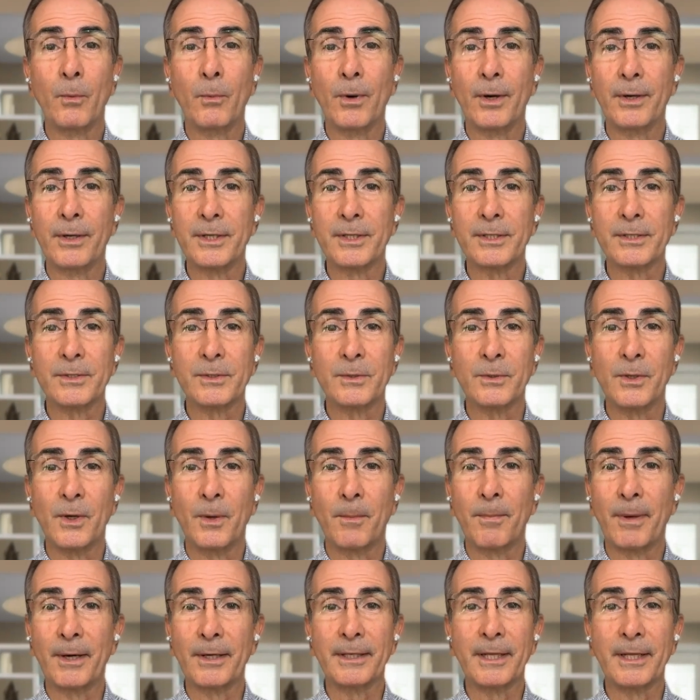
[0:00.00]
Where is your
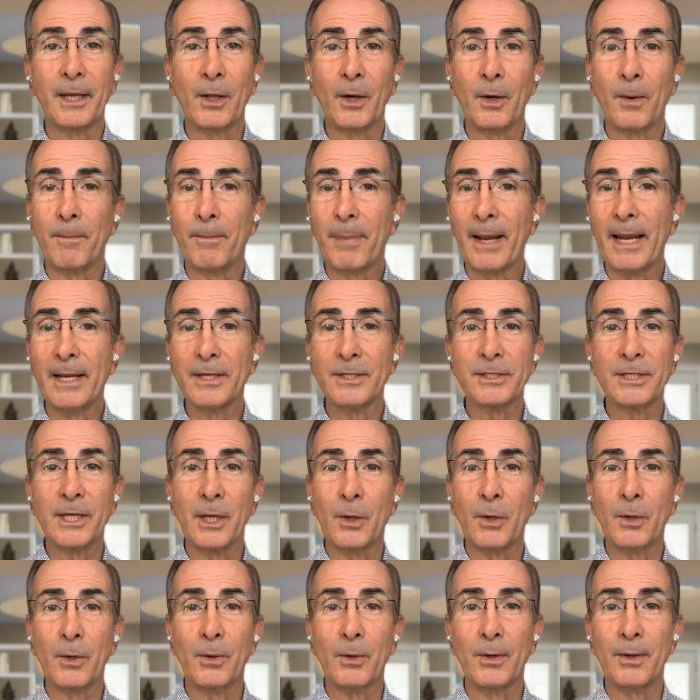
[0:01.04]
particular pain? She
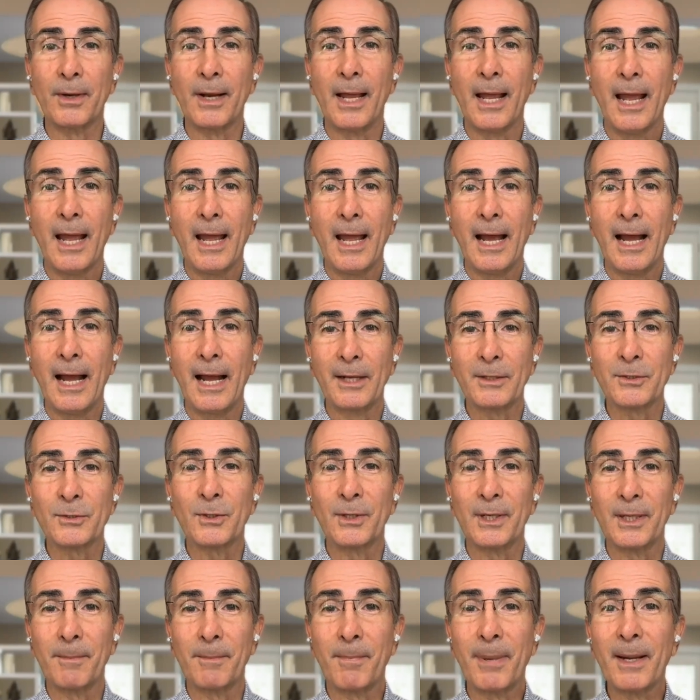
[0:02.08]
couldn't
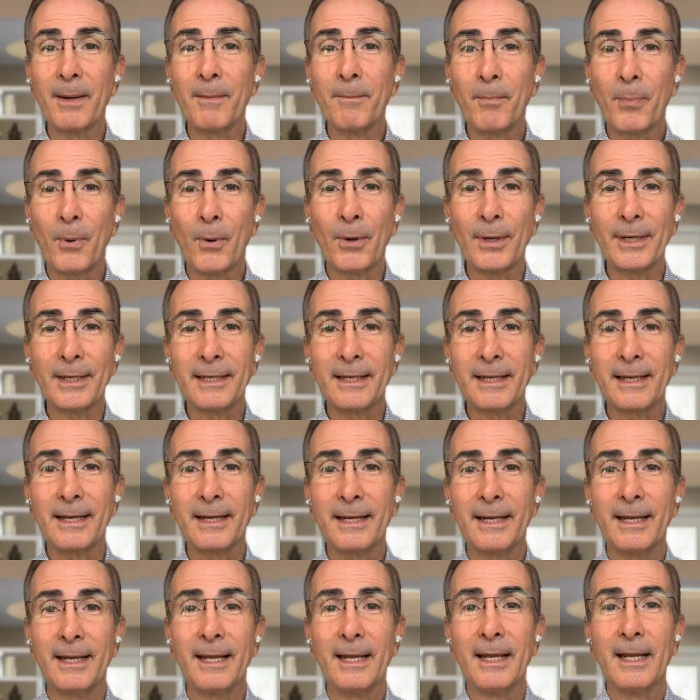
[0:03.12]
actually pinpoint
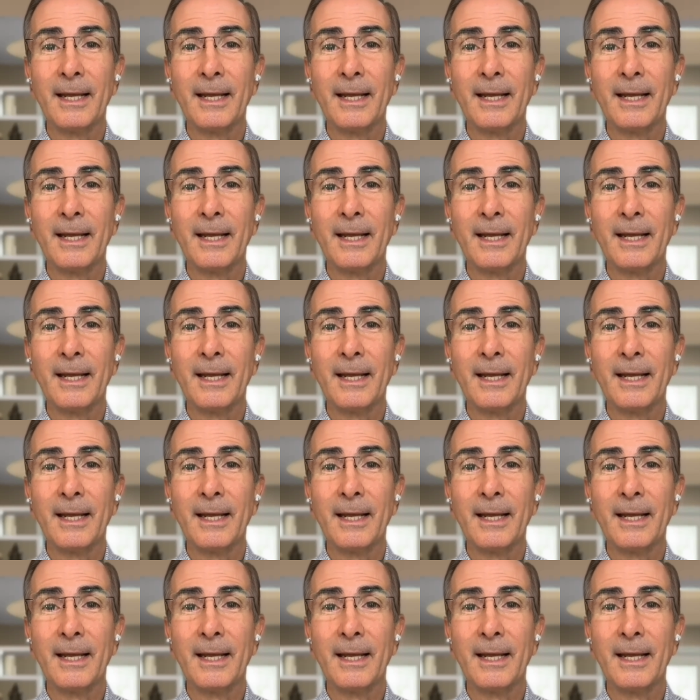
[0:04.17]
it.